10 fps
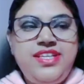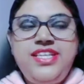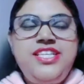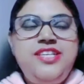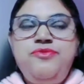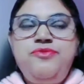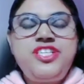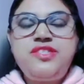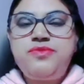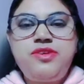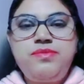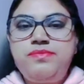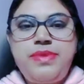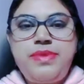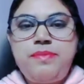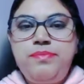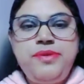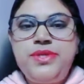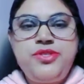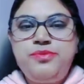It differs from
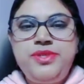people to